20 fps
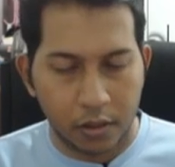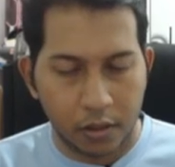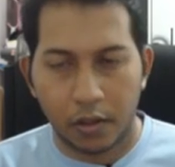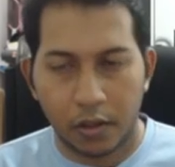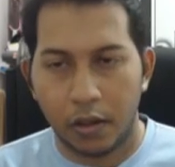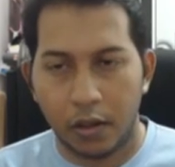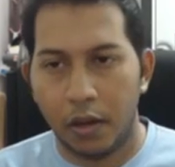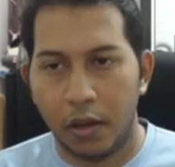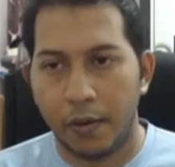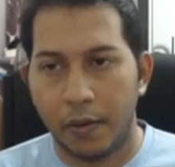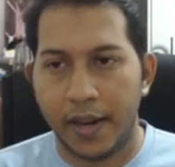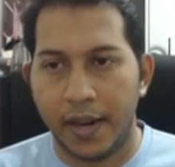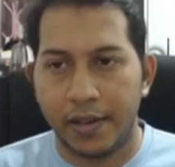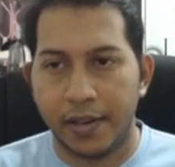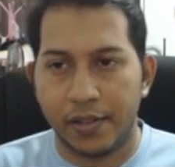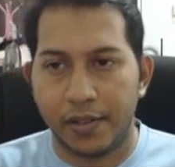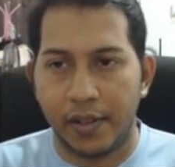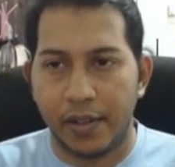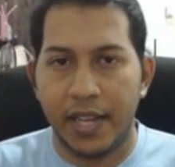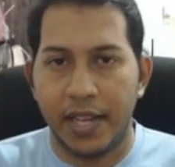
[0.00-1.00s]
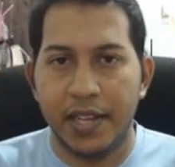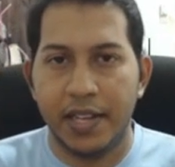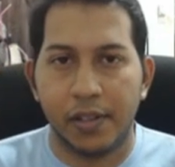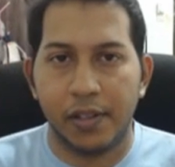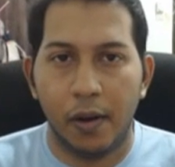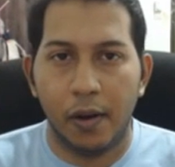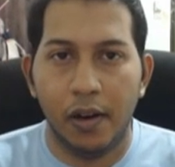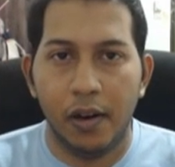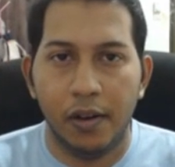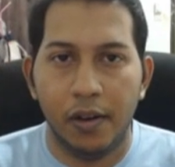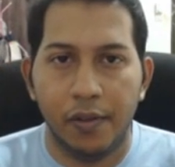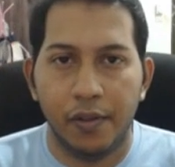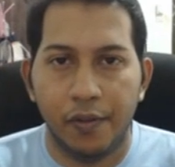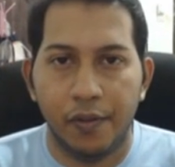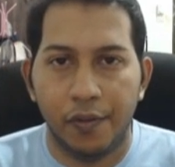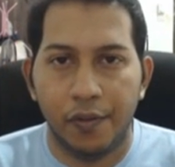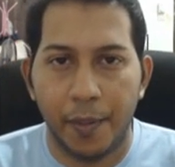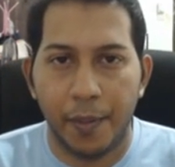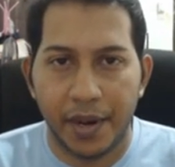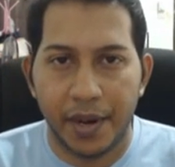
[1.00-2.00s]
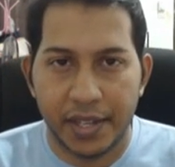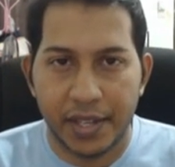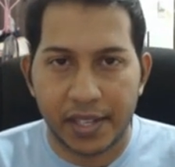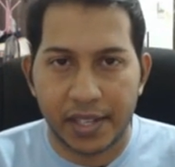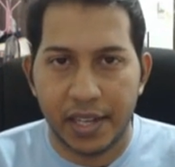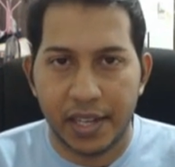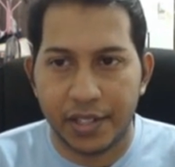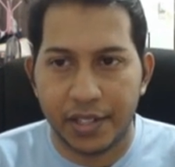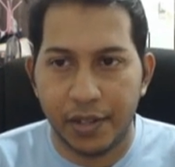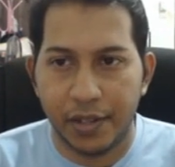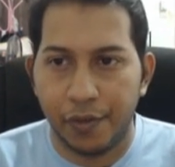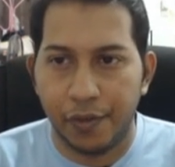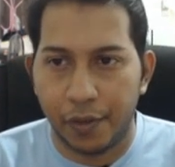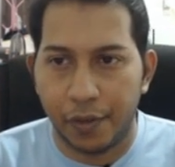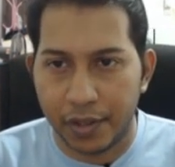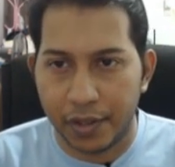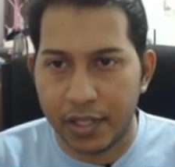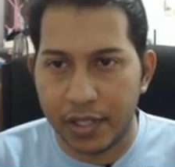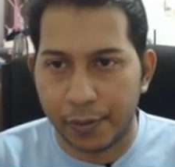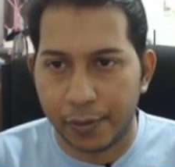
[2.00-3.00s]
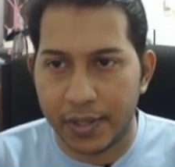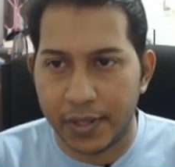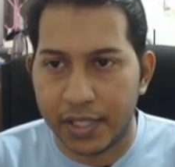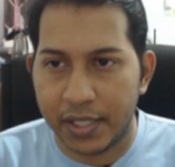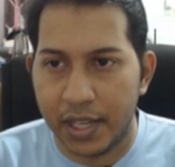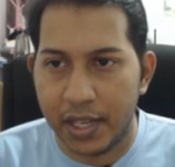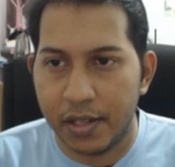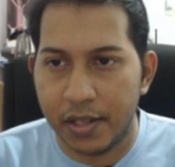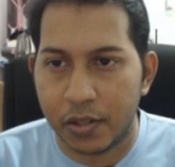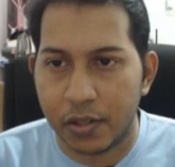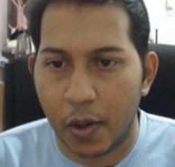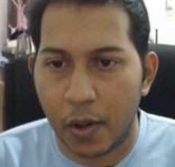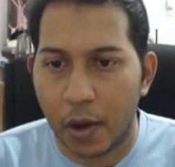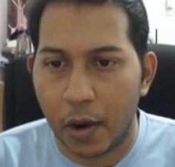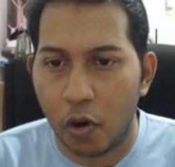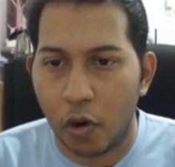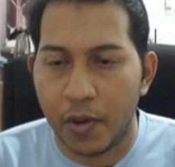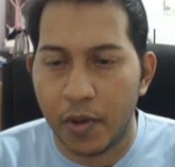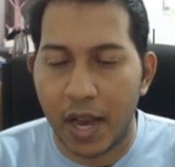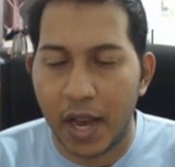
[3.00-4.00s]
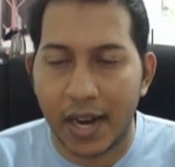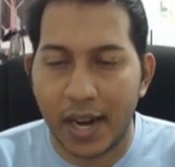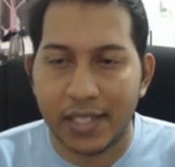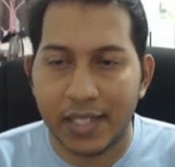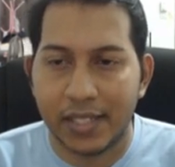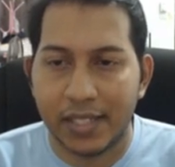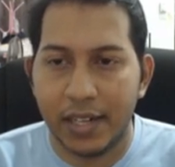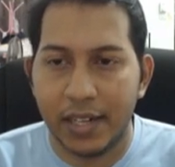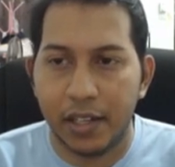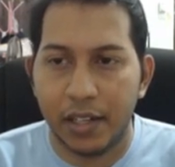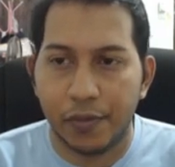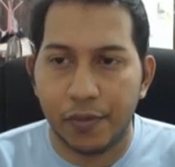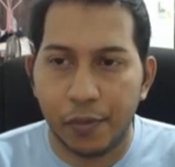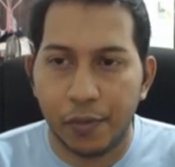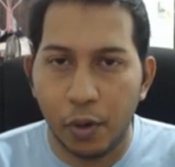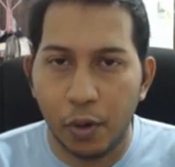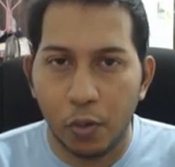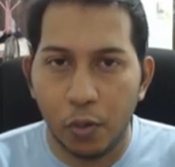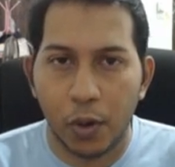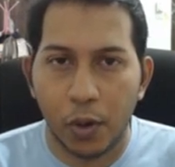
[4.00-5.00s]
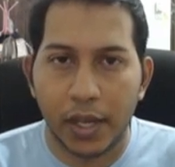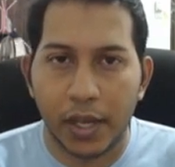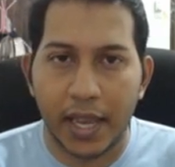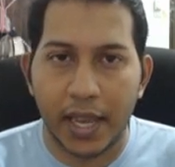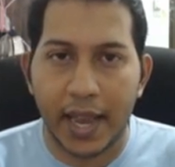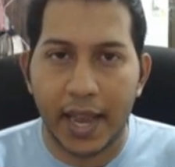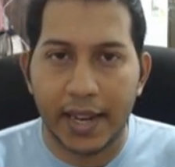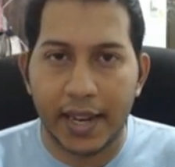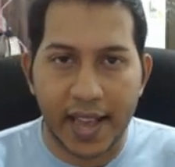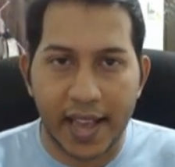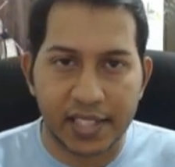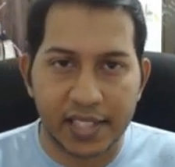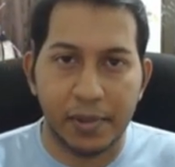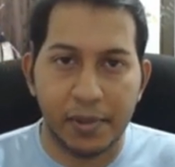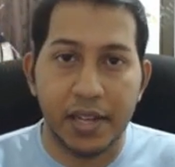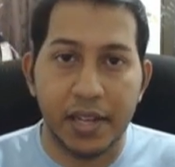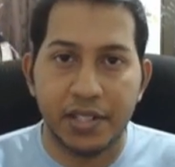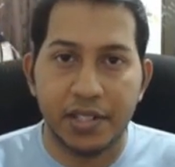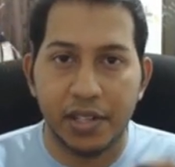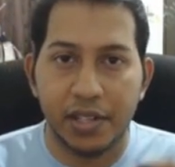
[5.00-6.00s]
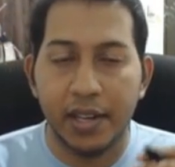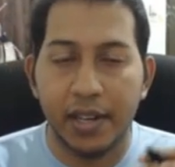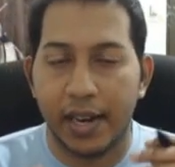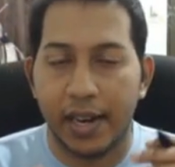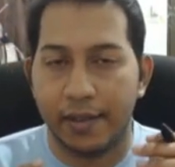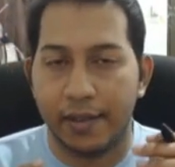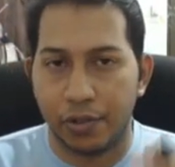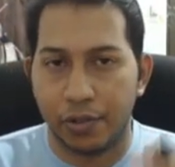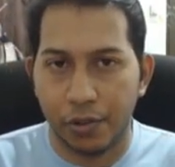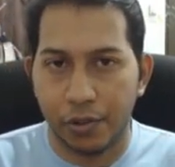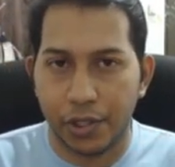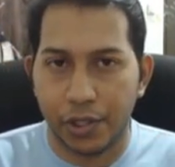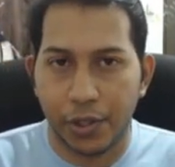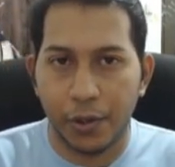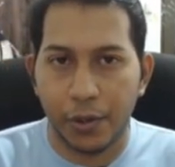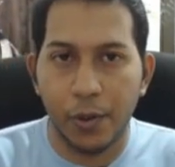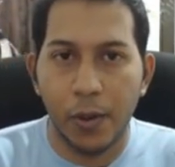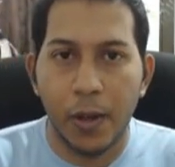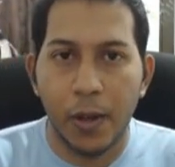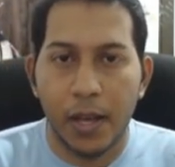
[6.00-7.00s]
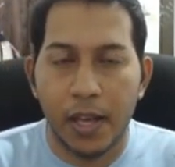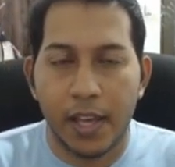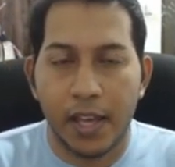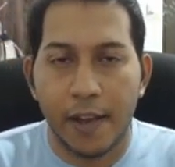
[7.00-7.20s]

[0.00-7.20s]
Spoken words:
Alright, so that is all for my discussion for this question. So I hope you understand the full working and the explanation that I've shown to you.